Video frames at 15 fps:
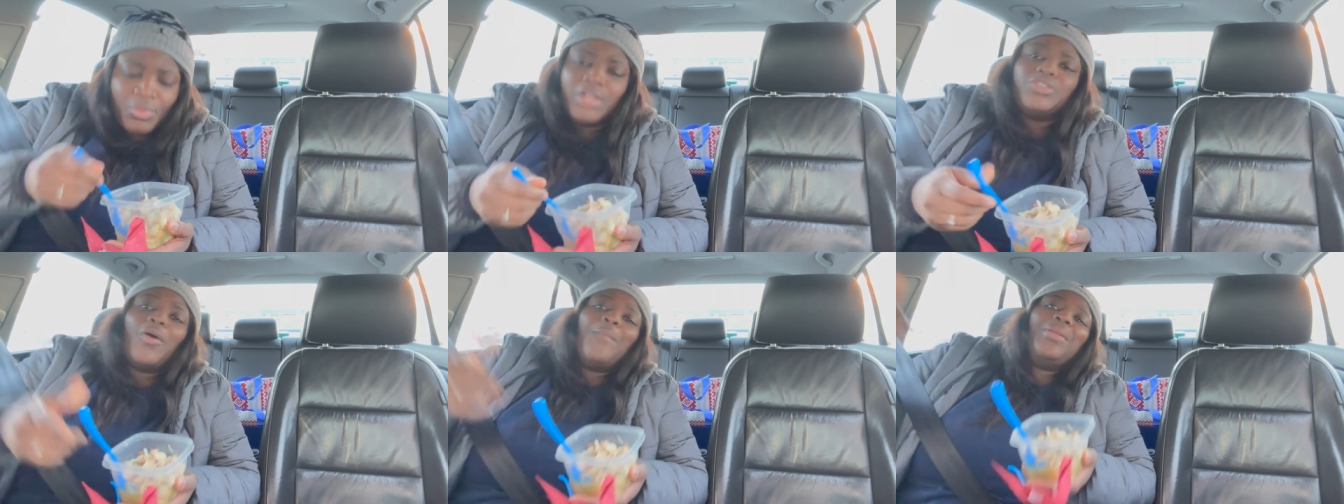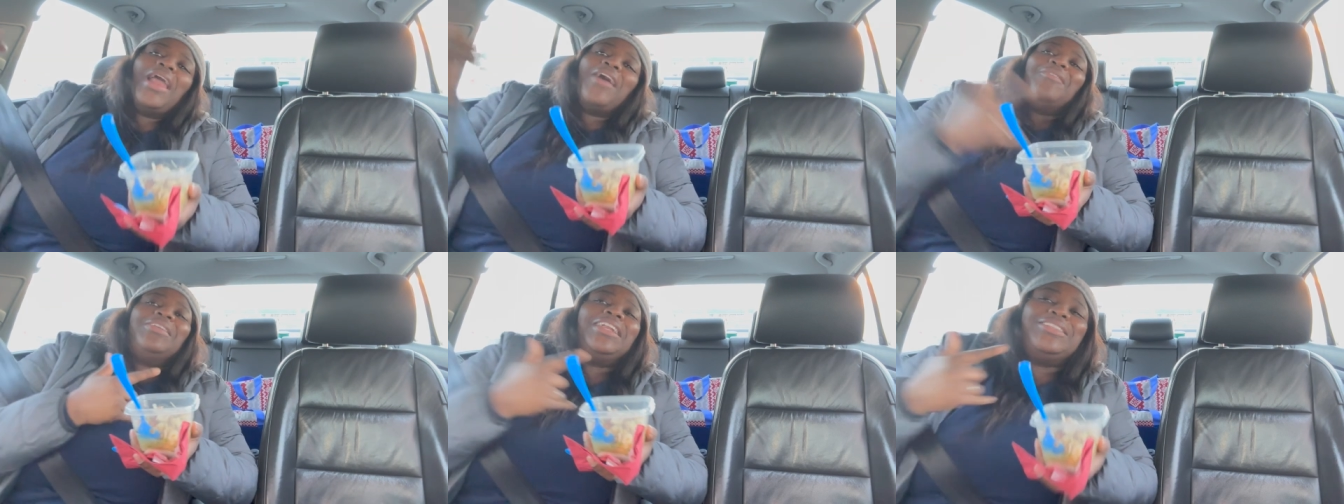Don't
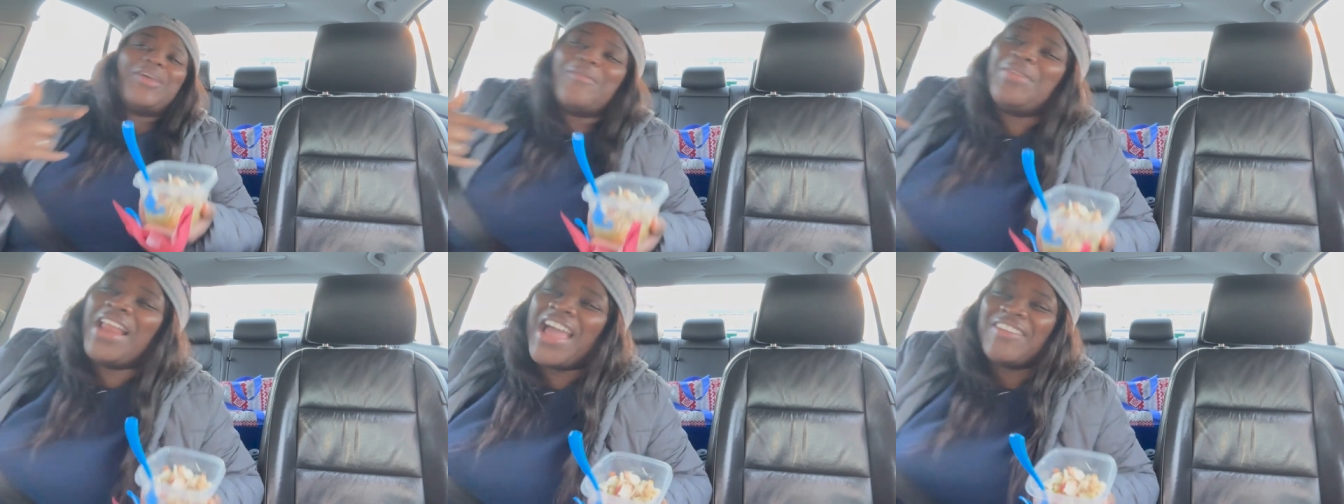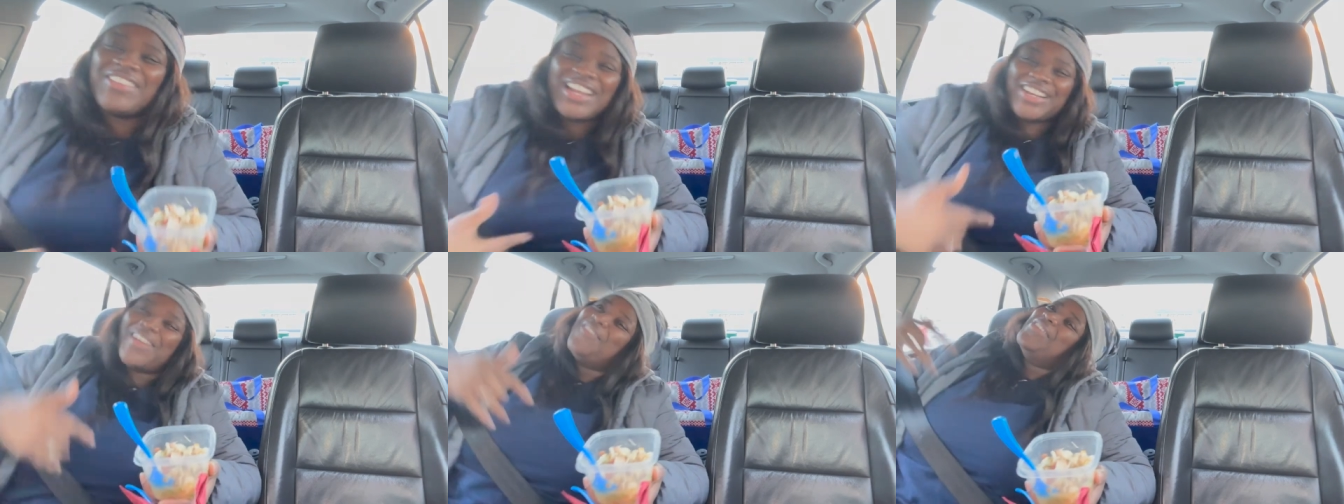play with it. Don't play with
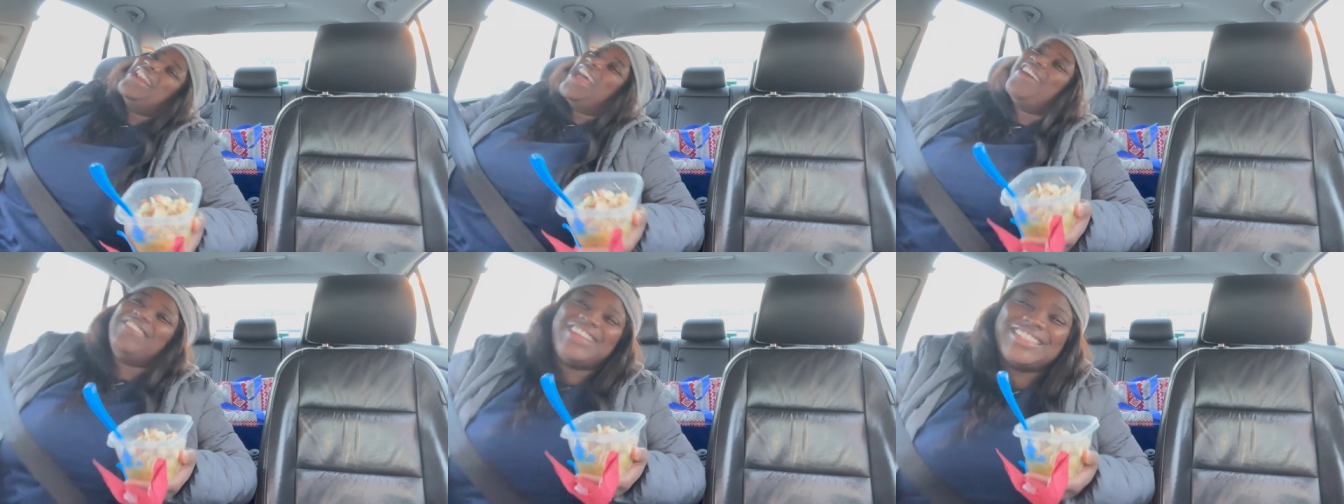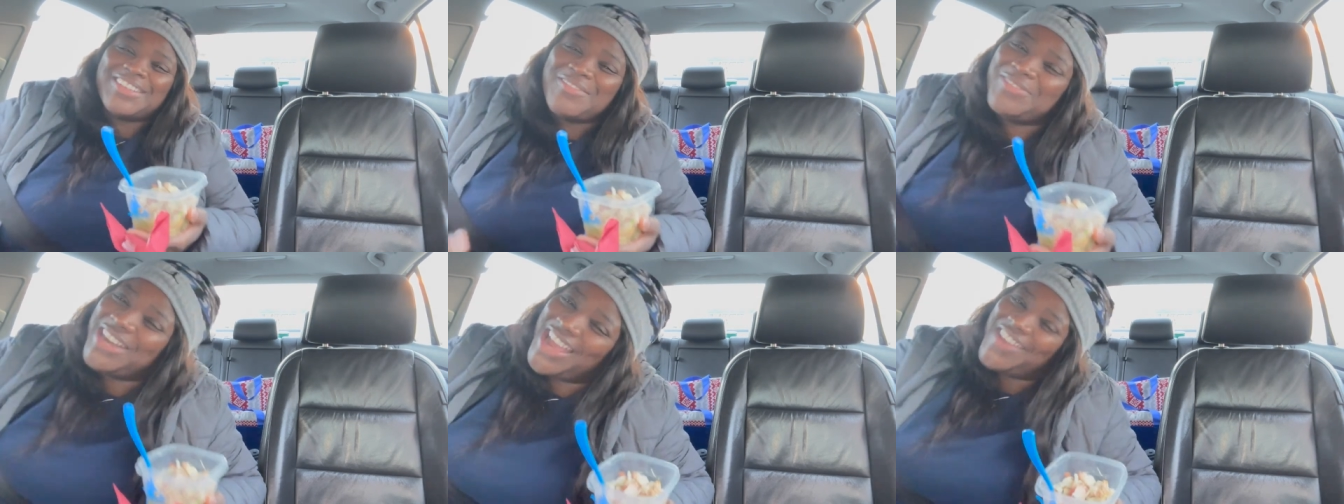it. Don't play with it.
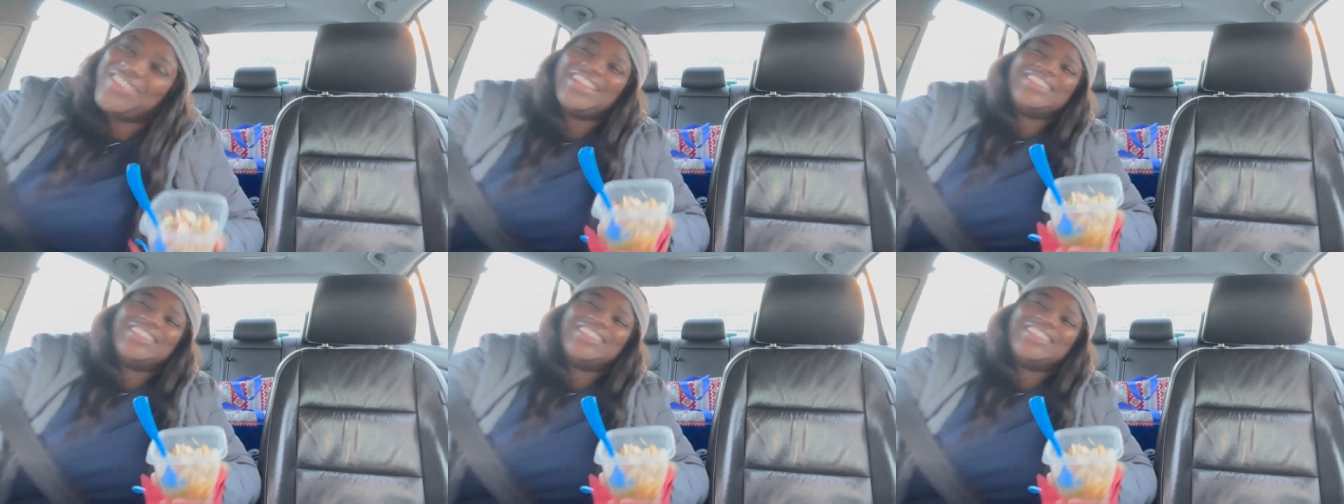Don't play with